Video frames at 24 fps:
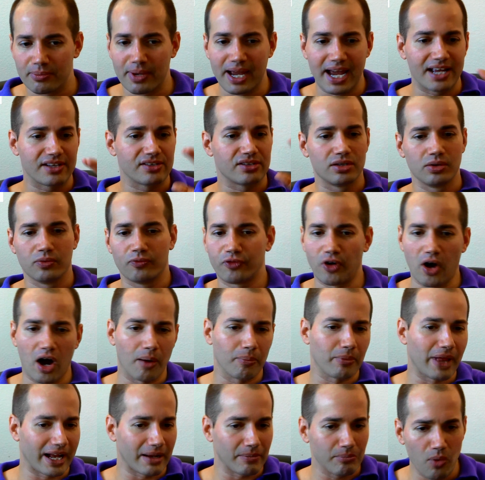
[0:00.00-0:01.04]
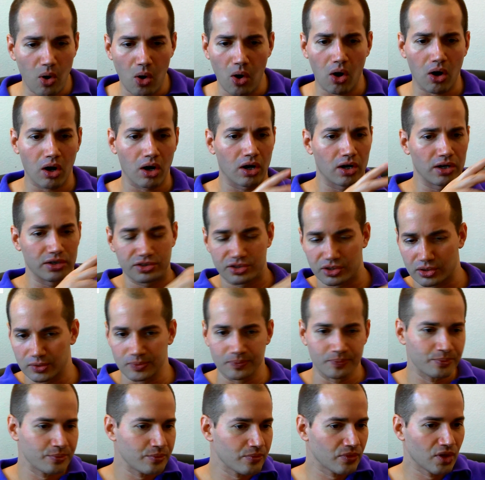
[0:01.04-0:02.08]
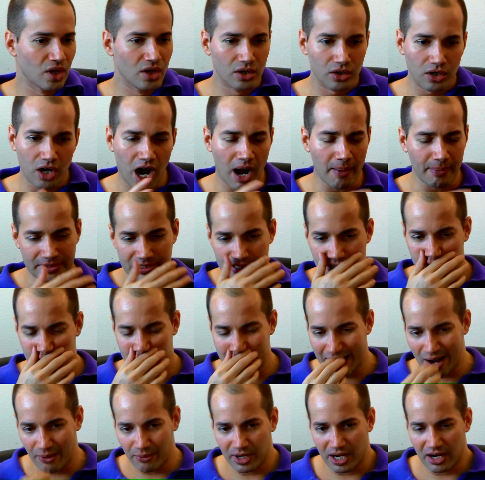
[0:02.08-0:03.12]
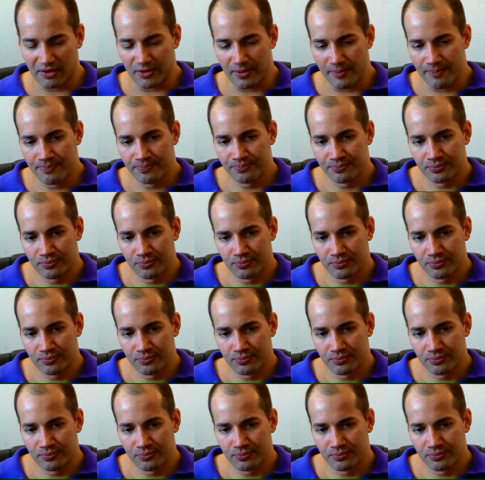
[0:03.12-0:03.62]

remains from like Mars or comets, this and that, whatever.